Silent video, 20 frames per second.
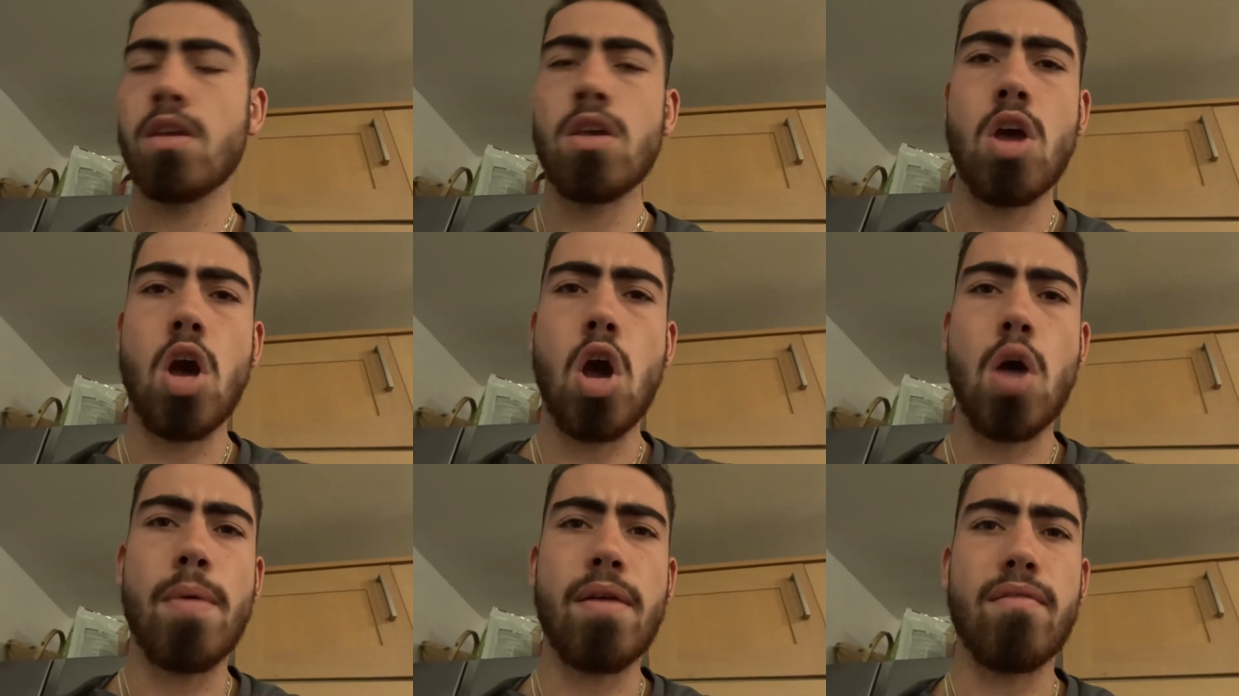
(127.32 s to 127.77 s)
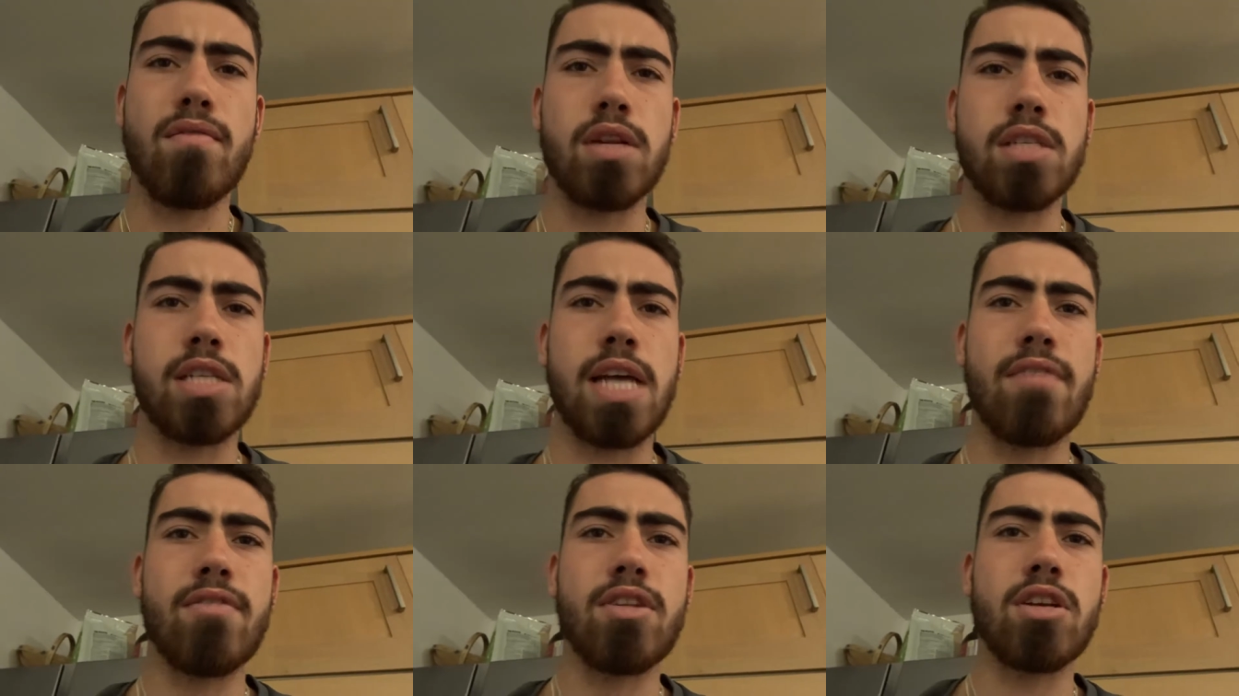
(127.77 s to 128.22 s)
Hope
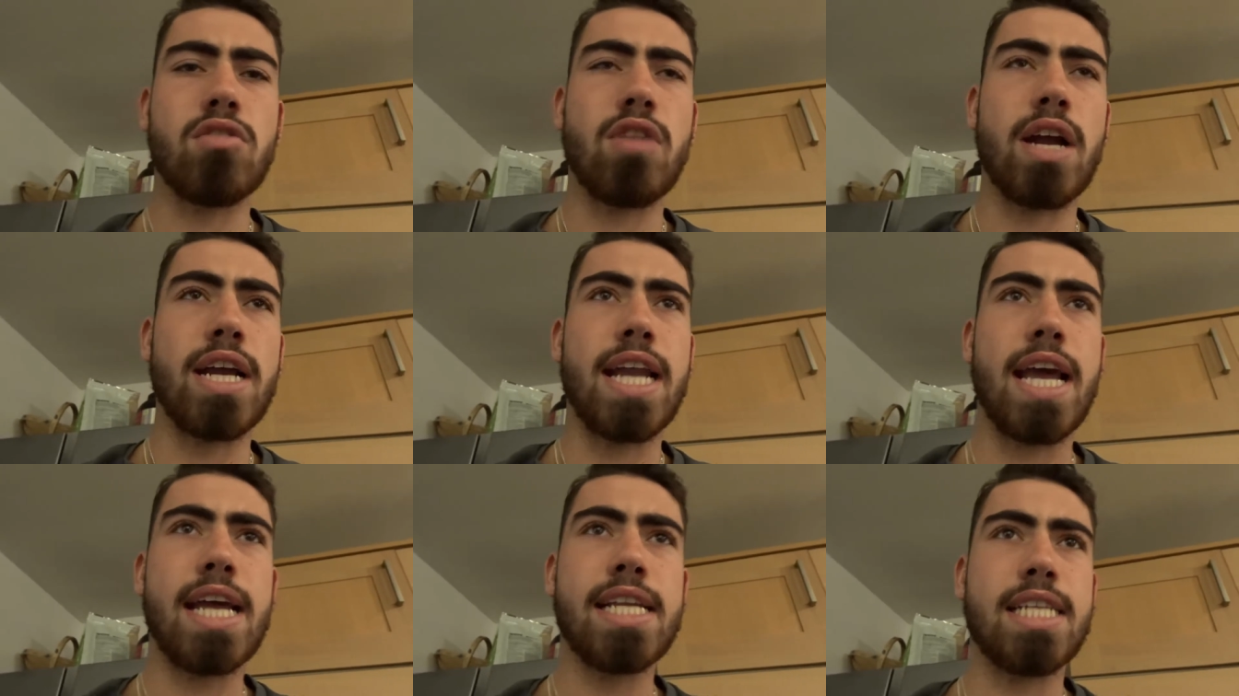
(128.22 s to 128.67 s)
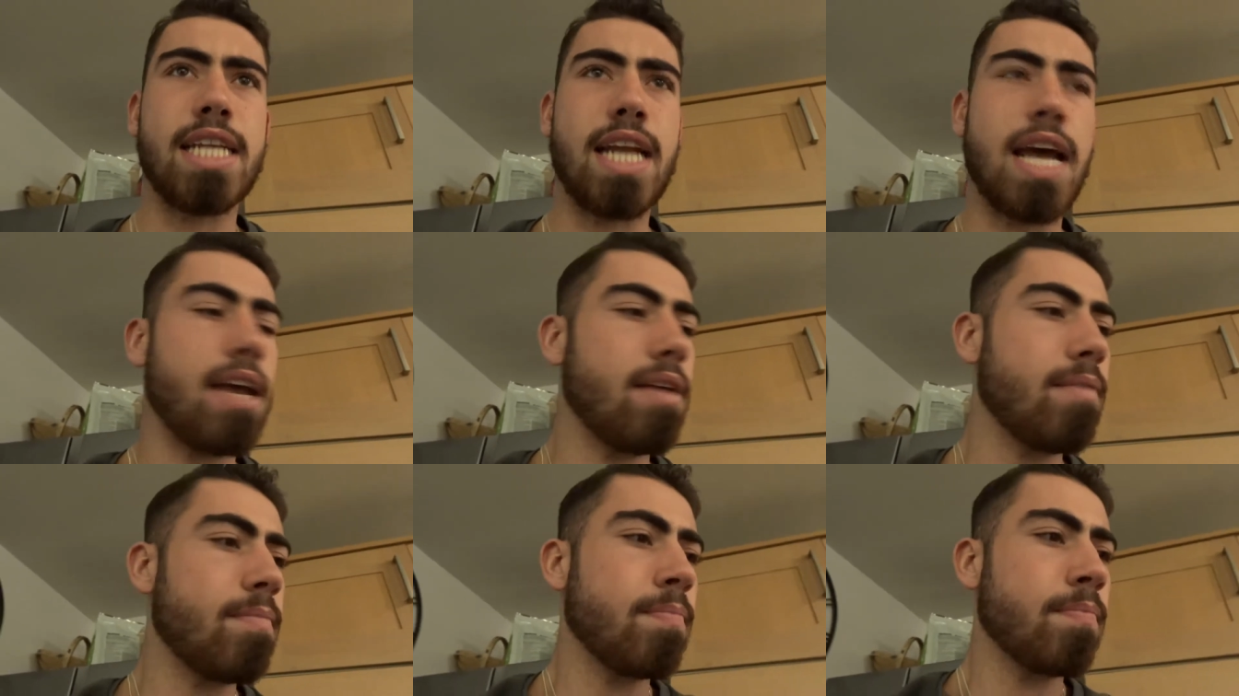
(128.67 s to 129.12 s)
everyone's having a great day
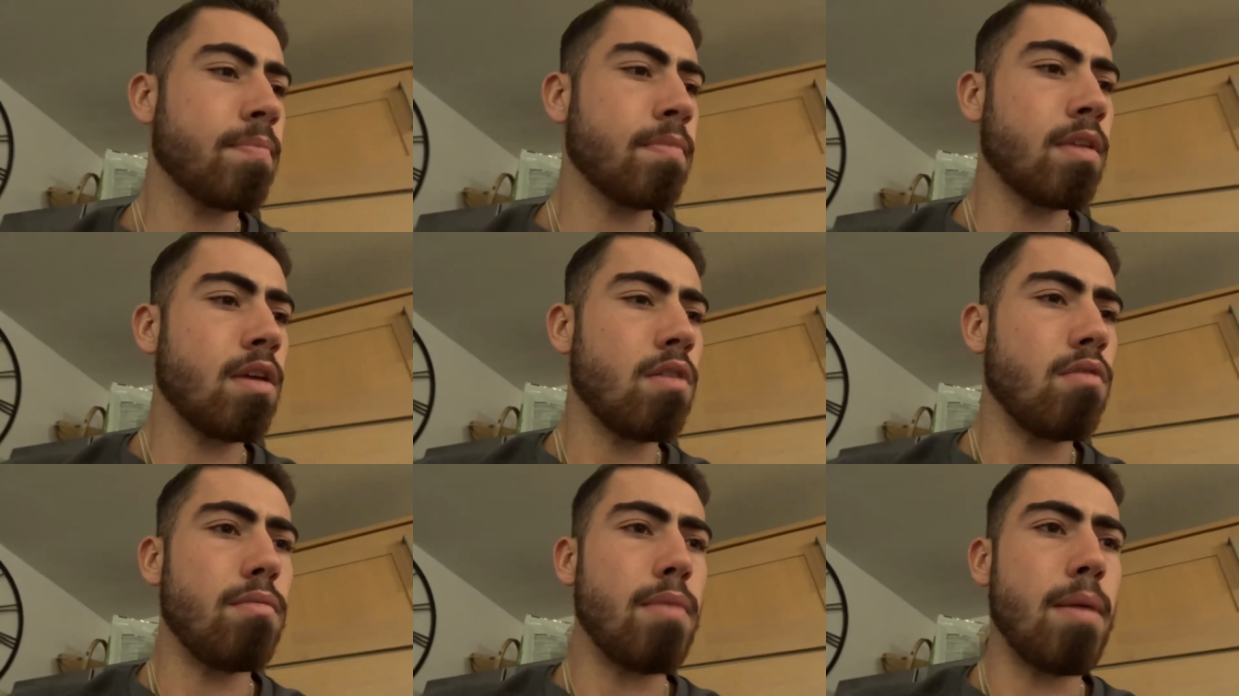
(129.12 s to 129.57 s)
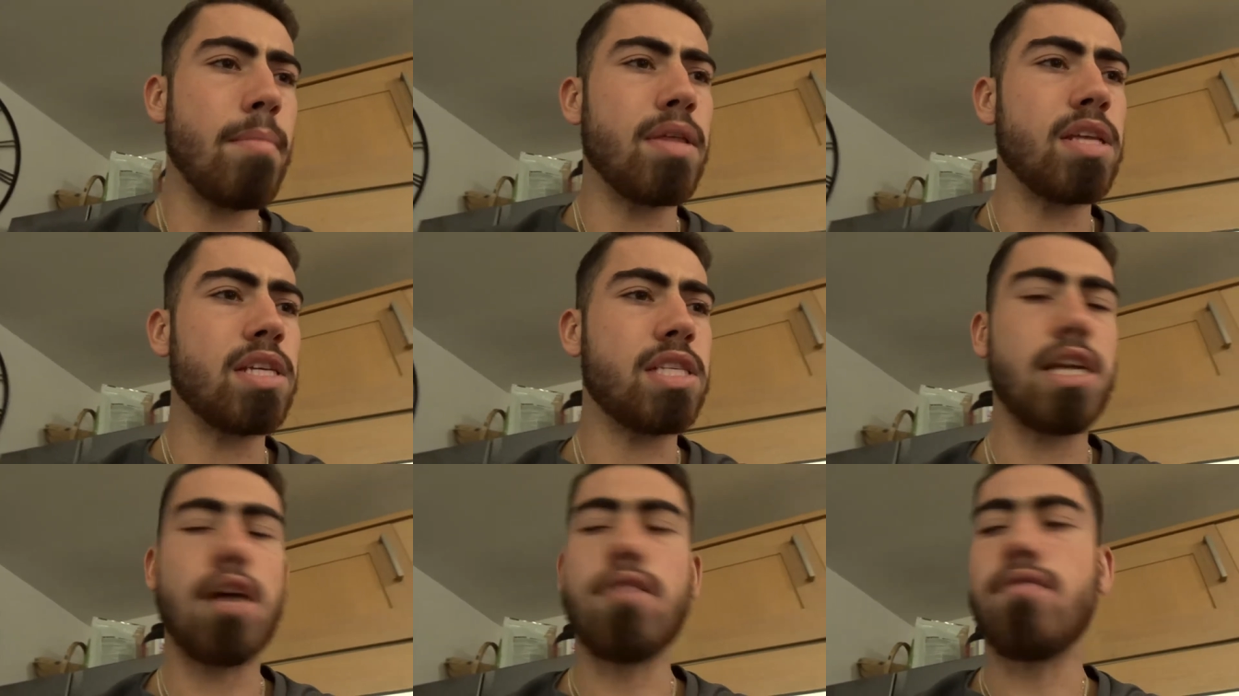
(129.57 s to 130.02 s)
today. Remember
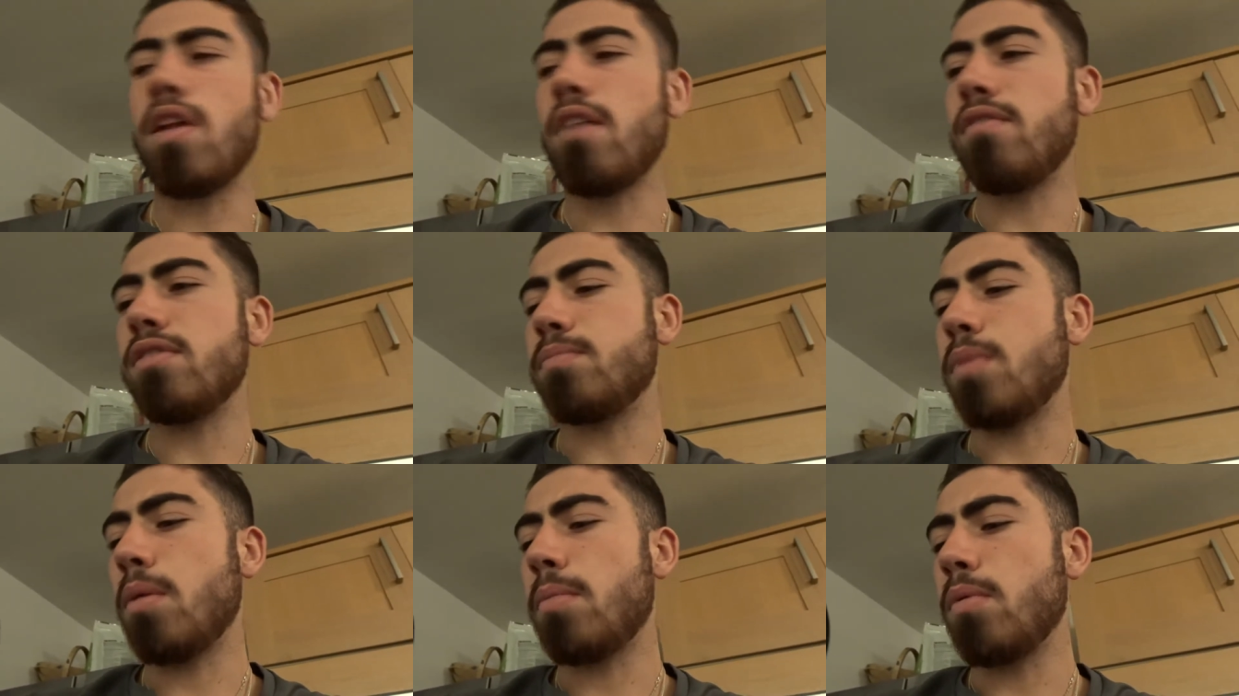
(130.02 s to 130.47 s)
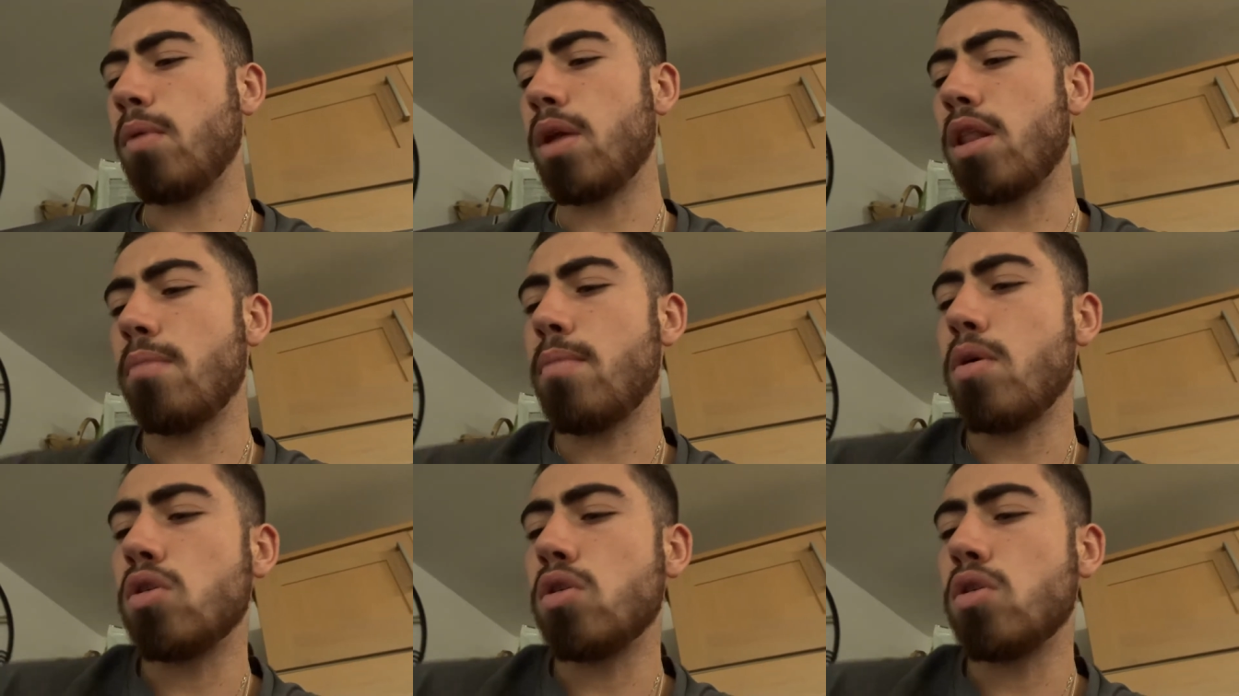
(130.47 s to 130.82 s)
that self-love is probably one of the